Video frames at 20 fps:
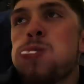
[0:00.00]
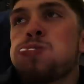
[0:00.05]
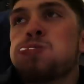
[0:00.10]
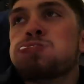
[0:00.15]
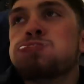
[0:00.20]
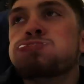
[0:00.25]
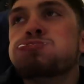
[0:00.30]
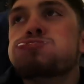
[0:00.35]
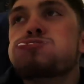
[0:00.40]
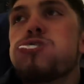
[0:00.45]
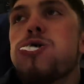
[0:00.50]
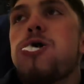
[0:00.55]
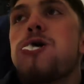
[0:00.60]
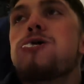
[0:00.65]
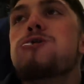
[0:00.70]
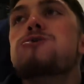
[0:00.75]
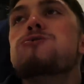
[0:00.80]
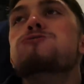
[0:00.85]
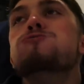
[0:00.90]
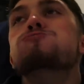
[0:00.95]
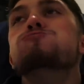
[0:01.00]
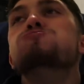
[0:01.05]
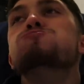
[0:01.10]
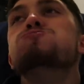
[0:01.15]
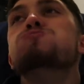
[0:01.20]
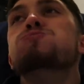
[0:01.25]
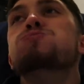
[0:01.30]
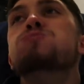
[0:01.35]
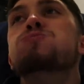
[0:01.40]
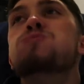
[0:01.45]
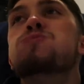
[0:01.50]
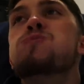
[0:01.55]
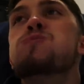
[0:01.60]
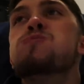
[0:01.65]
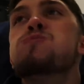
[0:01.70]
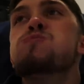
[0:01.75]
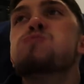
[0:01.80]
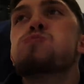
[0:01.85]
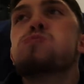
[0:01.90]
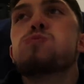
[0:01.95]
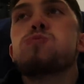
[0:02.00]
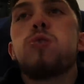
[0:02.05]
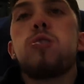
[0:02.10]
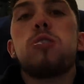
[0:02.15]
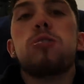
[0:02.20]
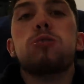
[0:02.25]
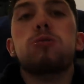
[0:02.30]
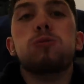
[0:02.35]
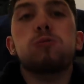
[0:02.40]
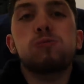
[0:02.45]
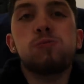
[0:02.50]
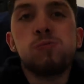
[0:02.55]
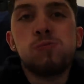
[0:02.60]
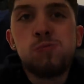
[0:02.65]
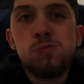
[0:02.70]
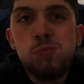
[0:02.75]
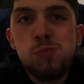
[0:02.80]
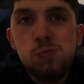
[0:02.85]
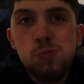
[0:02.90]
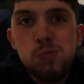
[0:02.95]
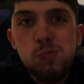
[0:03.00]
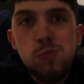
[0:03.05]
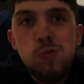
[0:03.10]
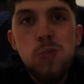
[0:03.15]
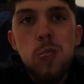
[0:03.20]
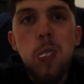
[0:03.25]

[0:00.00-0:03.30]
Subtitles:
(silence)